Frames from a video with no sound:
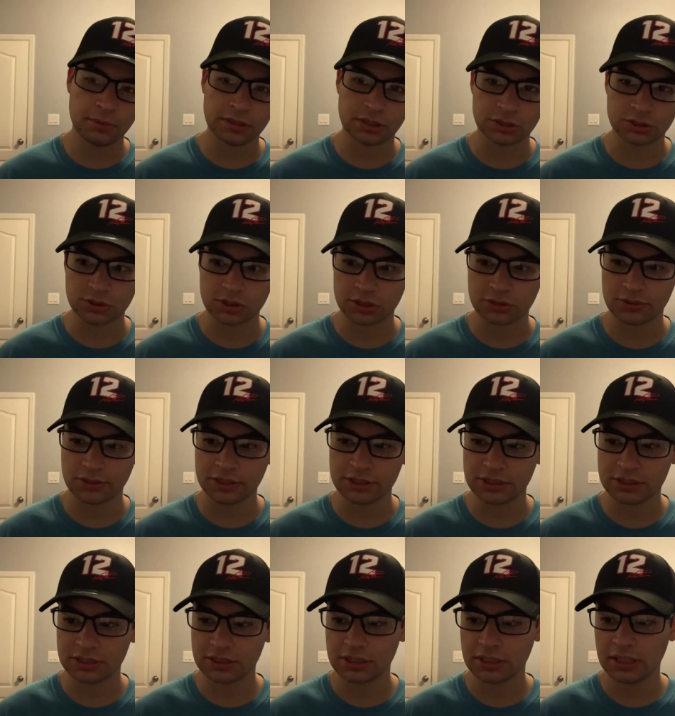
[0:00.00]
about the truck
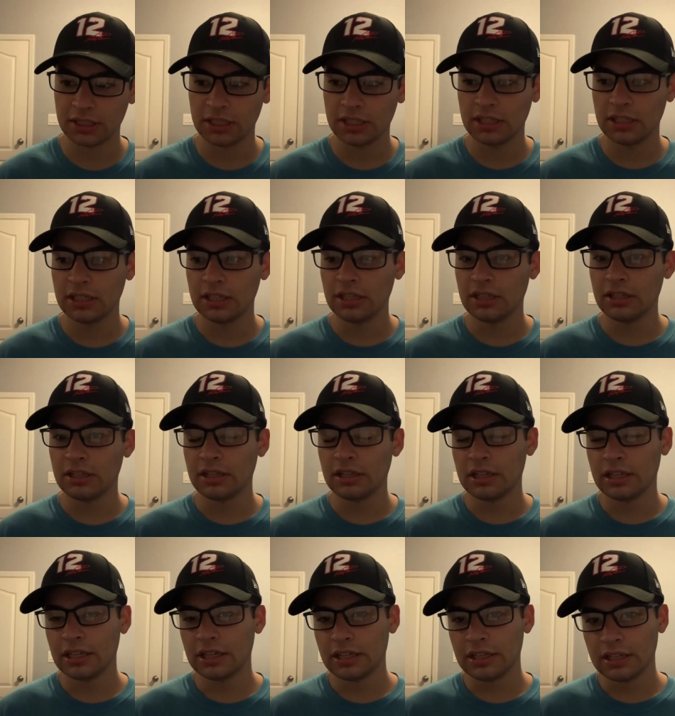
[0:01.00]
race,
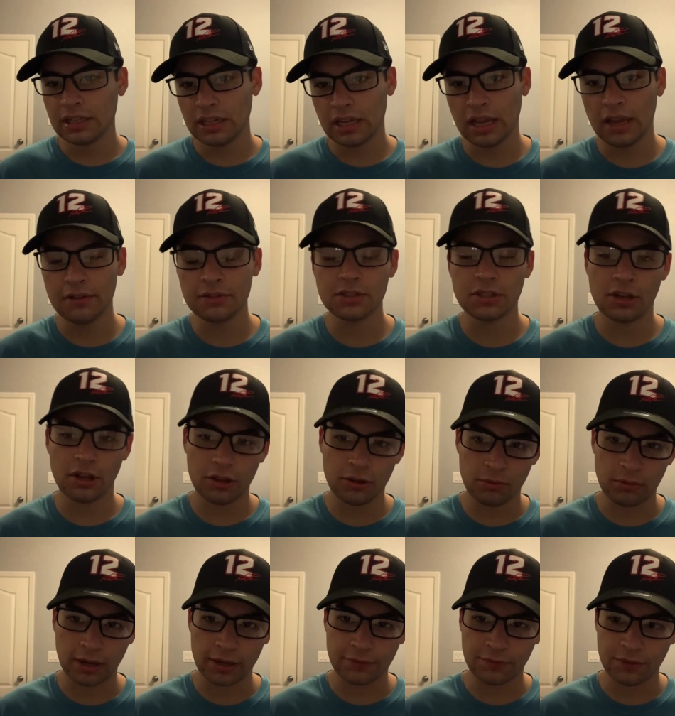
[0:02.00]
it was another
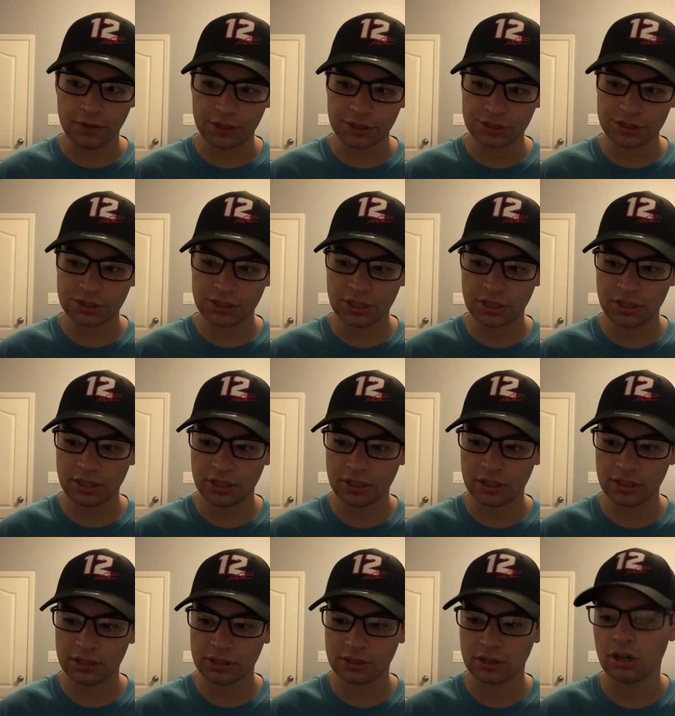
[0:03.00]
wreck fest,
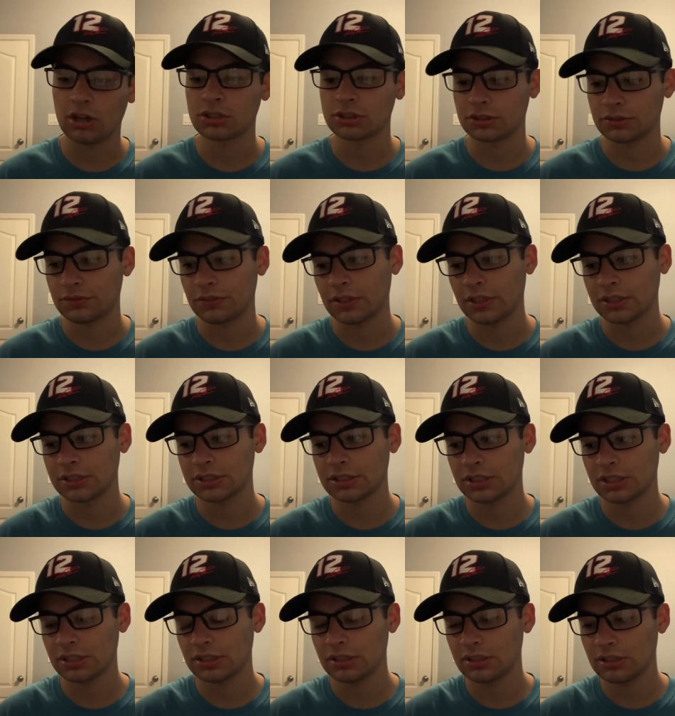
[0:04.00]
caution fest.
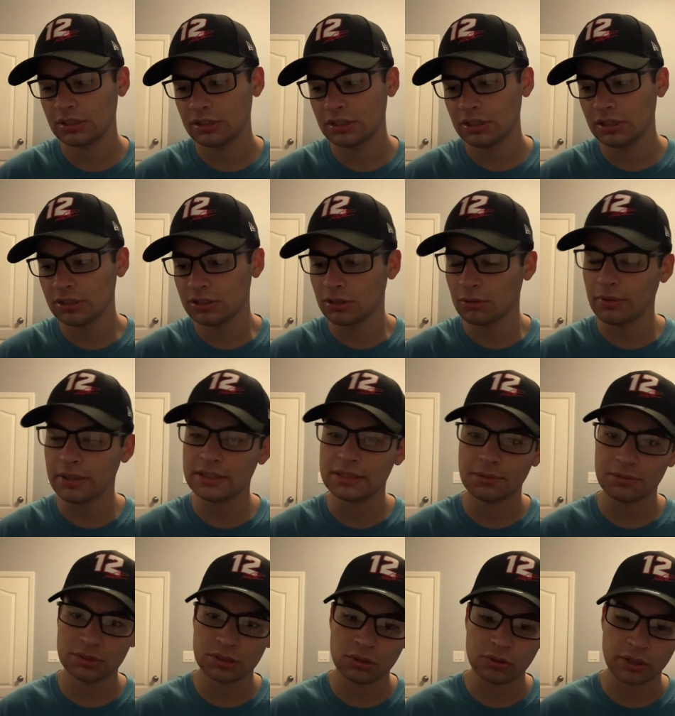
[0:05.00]
The racing
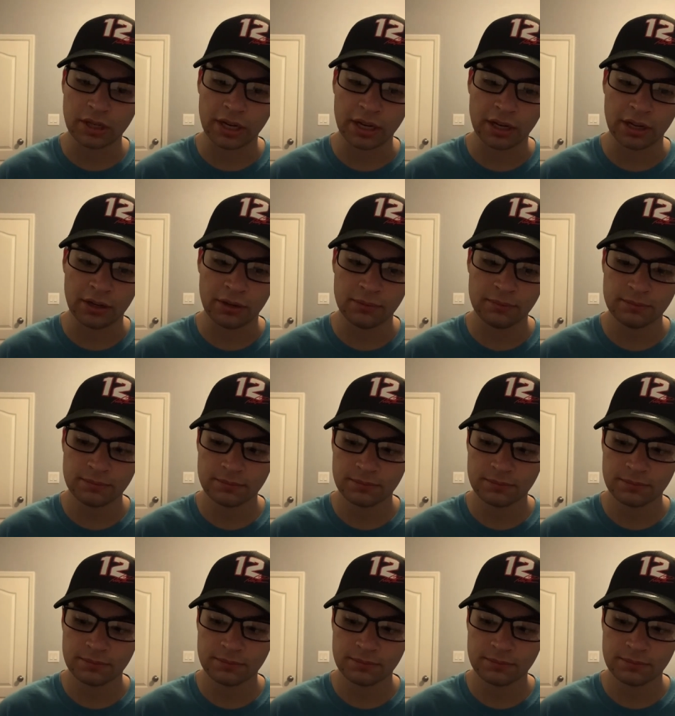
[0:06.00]
was okay,